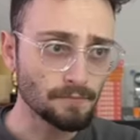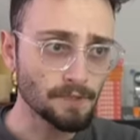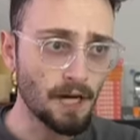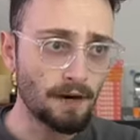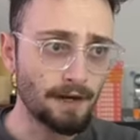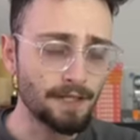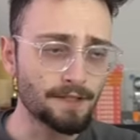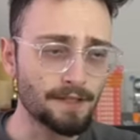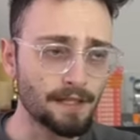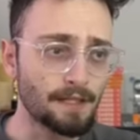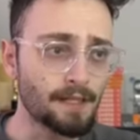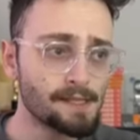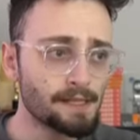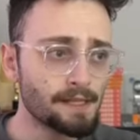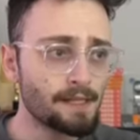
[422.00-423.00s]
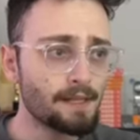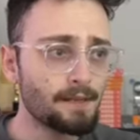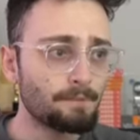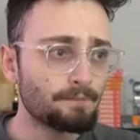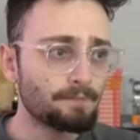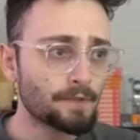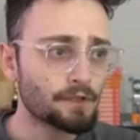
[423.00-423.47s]
All right, easy.
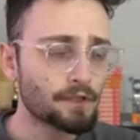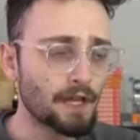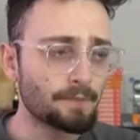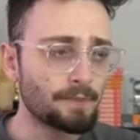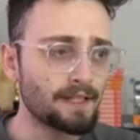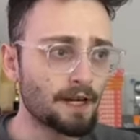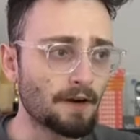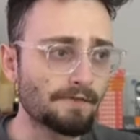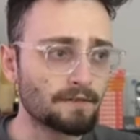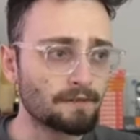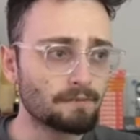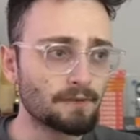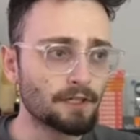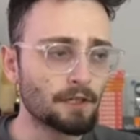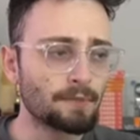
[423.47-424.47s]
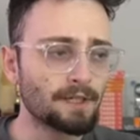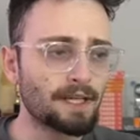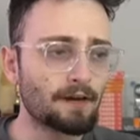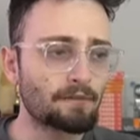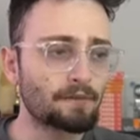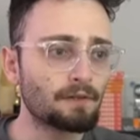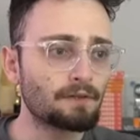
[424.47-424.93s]
I just got to be careful. A little bit
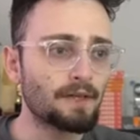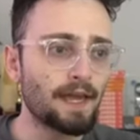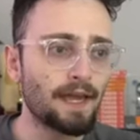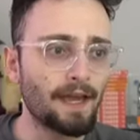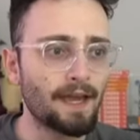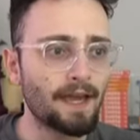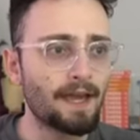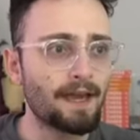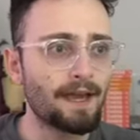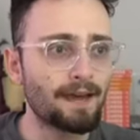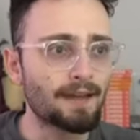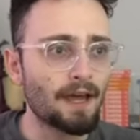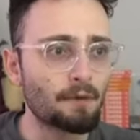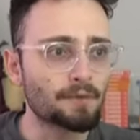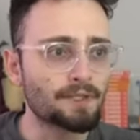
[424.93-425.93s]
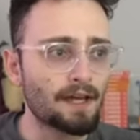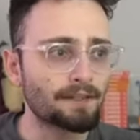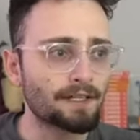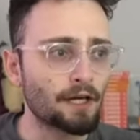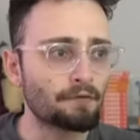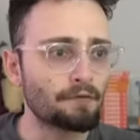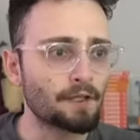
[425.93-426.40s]
careful. And I was not
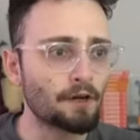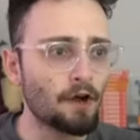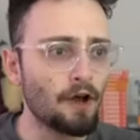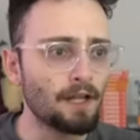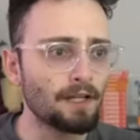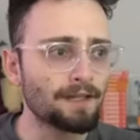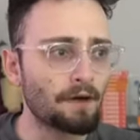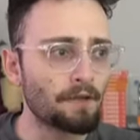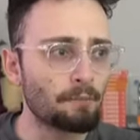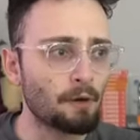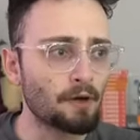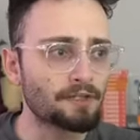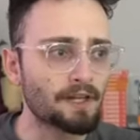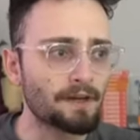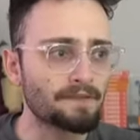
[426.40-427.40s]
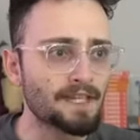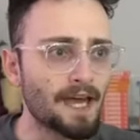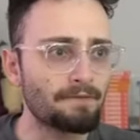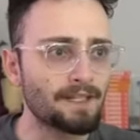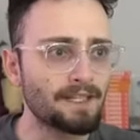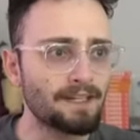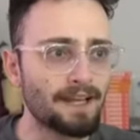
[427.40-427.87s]
careful at all. And now the pawn's on f7.
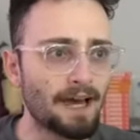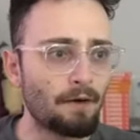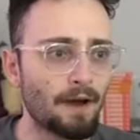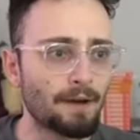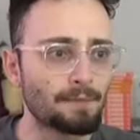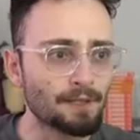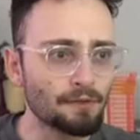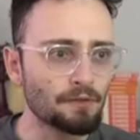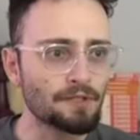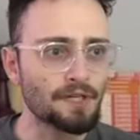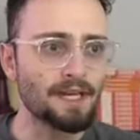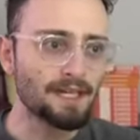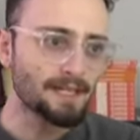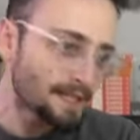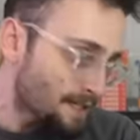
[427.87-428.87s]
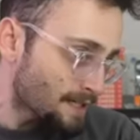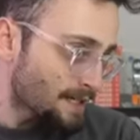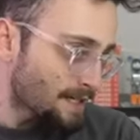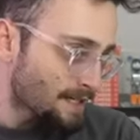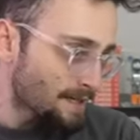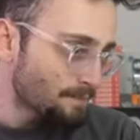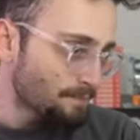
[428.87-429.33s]
And now I'm losing.
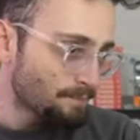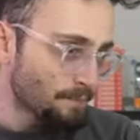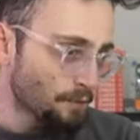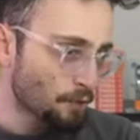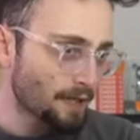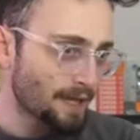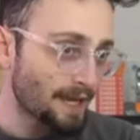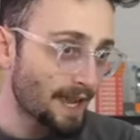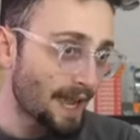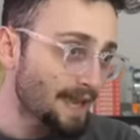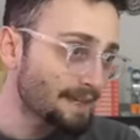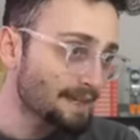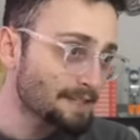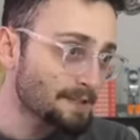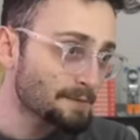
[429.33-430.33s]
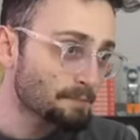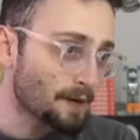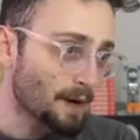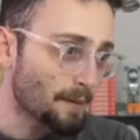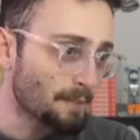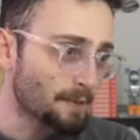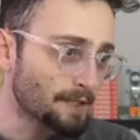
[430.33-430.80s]
Rook a8. It's
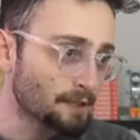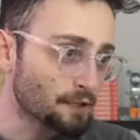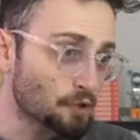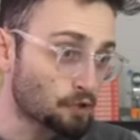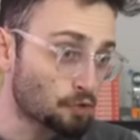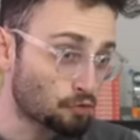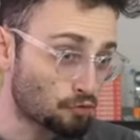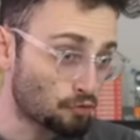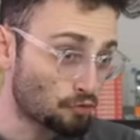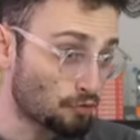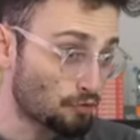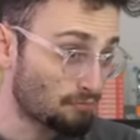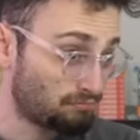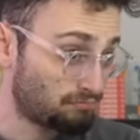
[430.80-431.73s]
probably a draw.